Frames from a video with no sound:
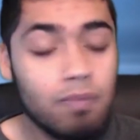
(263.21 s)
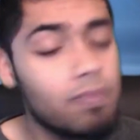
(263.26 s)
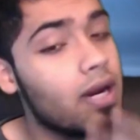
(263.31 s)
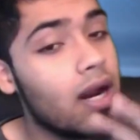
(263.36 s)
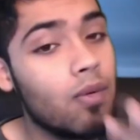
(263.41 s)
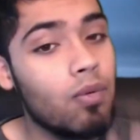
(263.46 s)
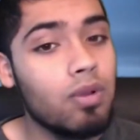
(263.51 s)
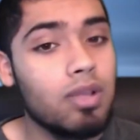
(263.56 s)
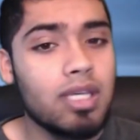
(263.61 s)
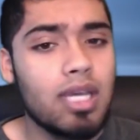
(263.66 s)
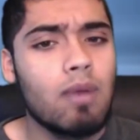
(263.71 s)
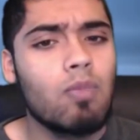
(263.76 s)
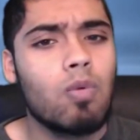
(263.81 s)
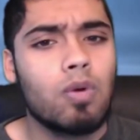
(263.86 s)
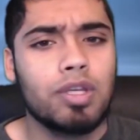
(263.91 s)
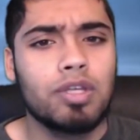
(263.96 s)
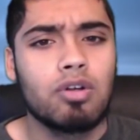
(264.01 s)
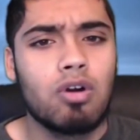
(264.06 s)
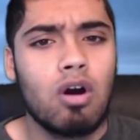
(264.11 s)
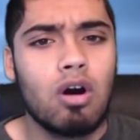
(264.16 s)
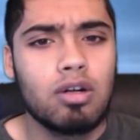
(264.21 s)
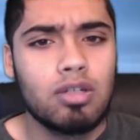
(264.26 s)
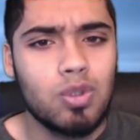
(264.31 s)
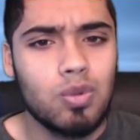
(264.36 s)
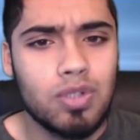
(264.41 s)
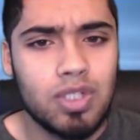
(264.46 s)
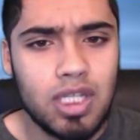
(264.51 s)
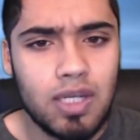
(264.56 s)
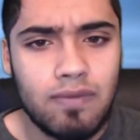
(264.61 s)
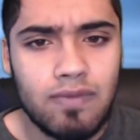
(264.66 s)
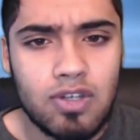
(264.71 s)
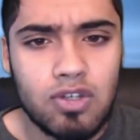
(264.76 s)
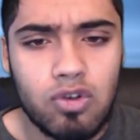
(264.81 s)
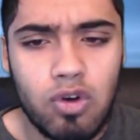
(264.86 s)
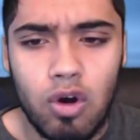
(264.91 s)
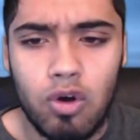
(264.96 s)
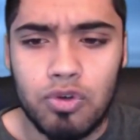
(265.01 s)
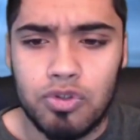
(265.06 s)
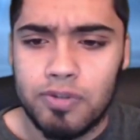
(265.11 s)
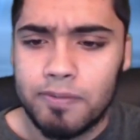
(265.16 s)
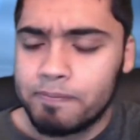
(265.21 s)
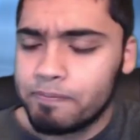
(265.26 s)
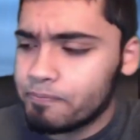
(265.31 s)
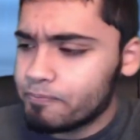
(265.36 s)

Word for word: But I really am working hard to achieve these goals.